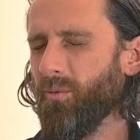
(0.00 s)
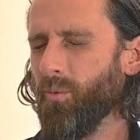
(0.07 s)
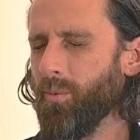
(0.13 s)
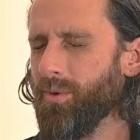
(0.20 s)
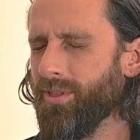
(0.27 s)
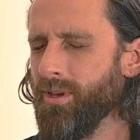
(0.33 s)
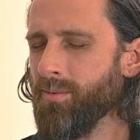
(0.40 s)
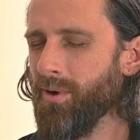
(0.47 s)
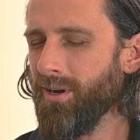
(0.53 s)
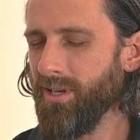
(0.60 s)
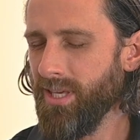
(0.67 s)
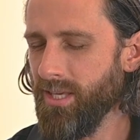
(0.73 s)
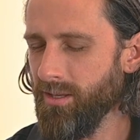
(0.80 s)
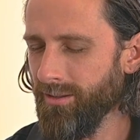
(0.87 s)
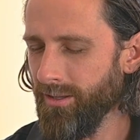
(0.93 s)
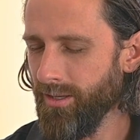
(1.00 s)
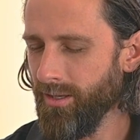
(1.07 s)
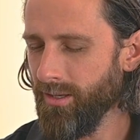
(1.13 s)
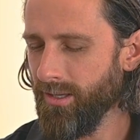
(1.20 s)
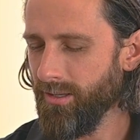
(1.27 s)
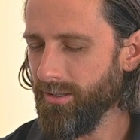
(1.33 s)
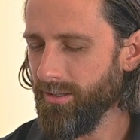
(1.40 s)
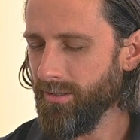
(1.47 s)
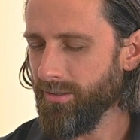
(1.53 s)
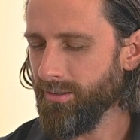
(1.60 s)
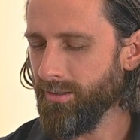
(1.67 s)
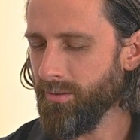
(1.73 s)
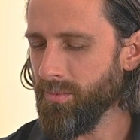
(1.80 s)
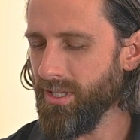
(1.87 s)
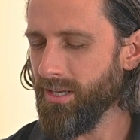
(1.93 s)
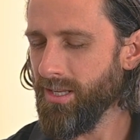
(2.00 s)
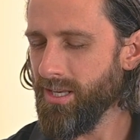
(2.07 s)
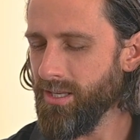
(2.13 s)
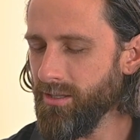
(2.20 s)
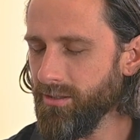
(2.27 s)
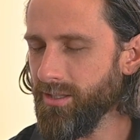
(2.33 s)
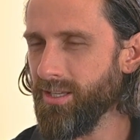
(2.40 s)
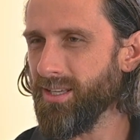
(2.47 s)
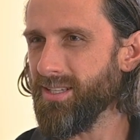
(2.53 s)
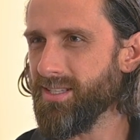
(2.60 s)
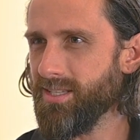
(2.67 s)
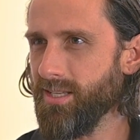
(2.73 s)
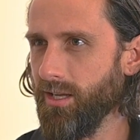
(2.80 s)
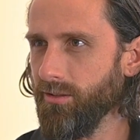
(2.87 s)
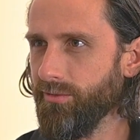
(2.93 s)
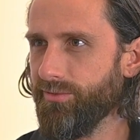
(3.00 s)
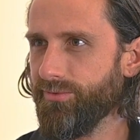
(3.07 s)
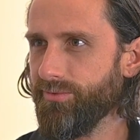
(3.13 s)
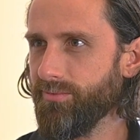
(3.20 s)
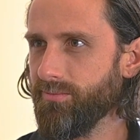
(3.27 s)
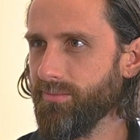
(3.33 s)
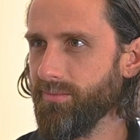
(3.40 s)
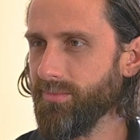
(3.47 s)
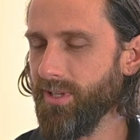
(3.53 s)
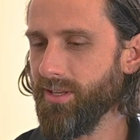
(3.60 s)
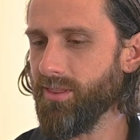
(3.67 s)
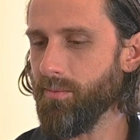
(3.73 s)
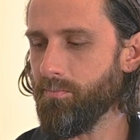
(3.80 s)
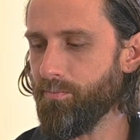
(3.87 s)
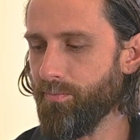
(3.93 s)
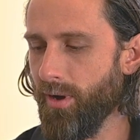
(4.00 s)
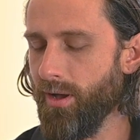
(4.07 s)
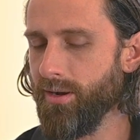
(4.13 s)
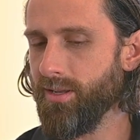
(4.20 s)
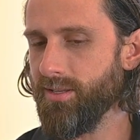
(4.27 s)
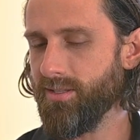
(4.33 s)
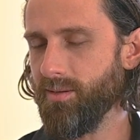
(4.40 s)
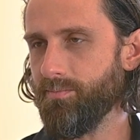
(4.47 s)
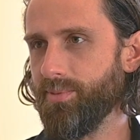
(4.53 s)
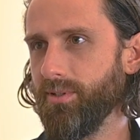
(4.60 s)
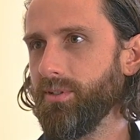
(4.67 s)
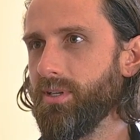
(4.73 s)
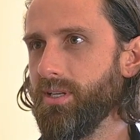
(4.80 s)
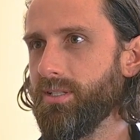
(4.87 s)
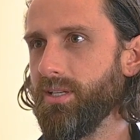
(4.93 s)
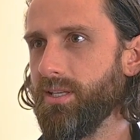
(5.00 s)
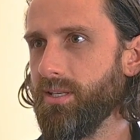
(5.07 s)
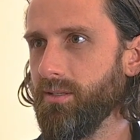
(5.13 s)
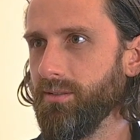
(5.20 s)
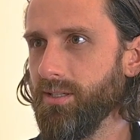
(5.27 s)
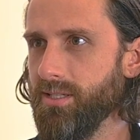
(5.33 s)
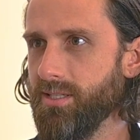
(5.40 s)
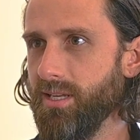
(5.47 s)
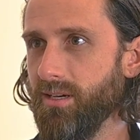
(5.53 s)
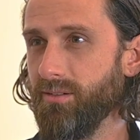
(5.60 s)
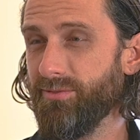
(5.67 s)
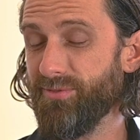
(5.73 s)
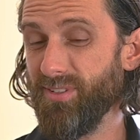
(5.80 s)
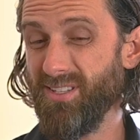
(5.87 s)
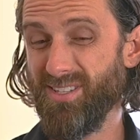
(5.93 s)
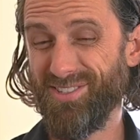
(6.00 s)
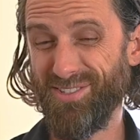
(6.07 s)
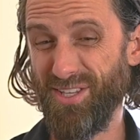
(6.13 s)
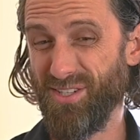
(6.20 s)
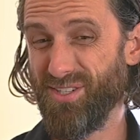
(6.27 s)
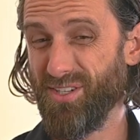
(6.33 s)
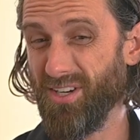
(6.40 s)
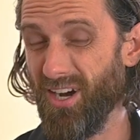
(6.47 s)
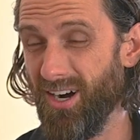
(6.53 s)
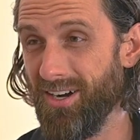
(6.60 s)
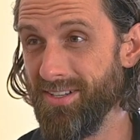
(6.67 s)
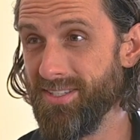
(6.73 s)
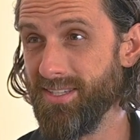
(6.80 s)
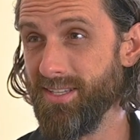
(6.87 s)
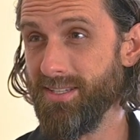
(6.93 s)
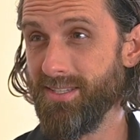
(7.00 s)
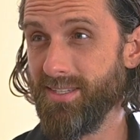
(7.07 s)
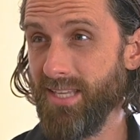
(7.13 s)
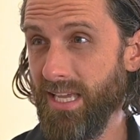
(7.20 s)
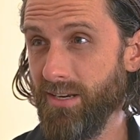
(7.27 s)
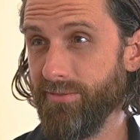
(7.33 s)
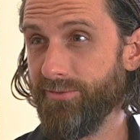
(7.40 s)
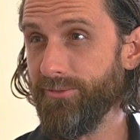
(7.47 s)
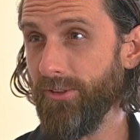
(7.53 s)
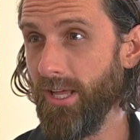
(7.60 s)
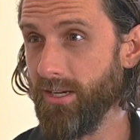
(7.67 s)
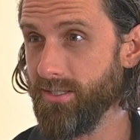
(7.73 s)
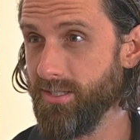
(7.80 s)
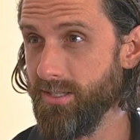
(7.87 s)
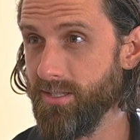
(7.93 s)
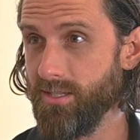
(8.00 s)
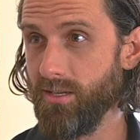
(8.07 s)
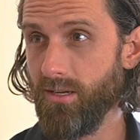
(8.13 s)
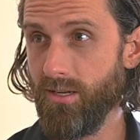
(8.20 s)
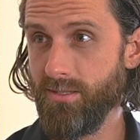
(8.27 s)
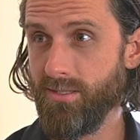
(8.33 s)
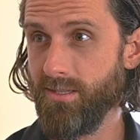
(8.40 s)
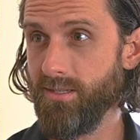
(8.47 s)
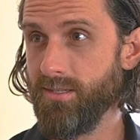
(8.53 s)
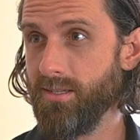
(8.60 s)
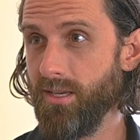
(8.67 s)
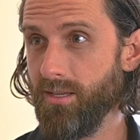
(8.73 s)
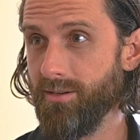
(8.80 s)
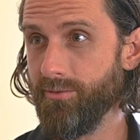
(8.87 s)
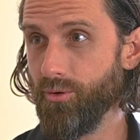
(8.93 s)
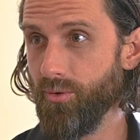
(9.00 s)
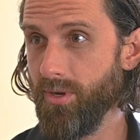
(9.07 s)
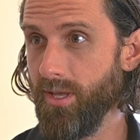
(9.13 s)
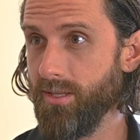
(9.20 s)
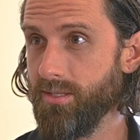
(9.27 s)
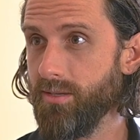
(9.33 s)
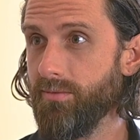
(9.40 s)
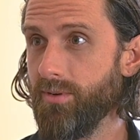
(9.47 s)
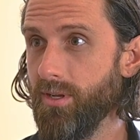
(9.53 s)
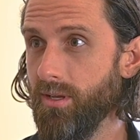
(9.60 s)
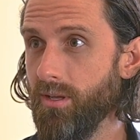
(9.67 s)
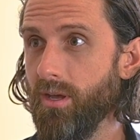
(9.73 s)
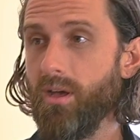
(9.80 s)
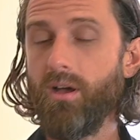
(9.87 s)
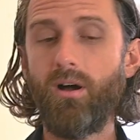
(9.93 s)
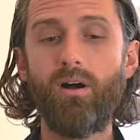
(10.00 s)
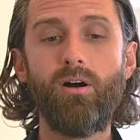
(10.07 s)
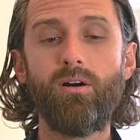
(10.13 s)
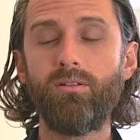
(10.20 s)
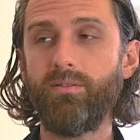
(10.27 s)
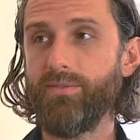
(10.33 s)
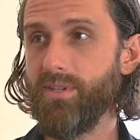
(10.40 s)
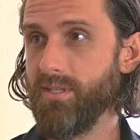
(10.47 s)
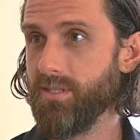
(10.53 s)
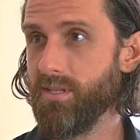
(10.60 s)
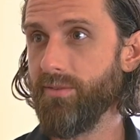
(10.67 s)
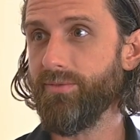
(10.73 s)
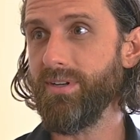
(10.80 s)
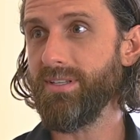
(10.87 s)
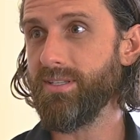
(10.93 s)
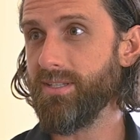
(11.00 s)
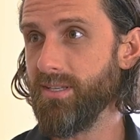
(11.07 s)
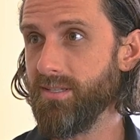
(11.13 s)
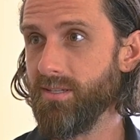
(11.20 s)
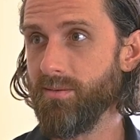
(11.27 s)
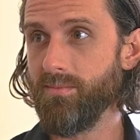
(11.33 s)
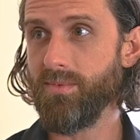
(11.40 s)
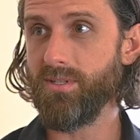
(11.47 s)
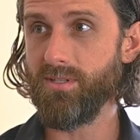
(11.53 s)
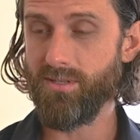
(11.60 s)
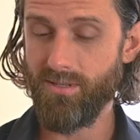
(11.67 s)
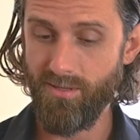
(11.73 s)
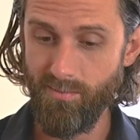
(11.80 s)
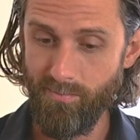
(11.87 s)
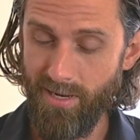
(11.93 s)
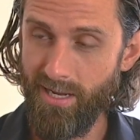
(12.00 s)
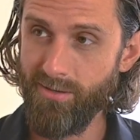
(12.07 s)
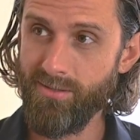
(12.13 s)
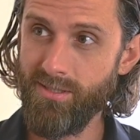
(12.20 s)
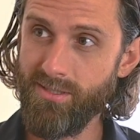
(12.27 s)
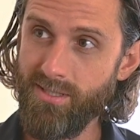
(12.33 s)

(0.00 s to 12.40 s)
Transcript: When we think about healing, I mean, healing itself like the body's ability to heal itself is this constant state of flux, this constant state of creativity, all of these different systems compounding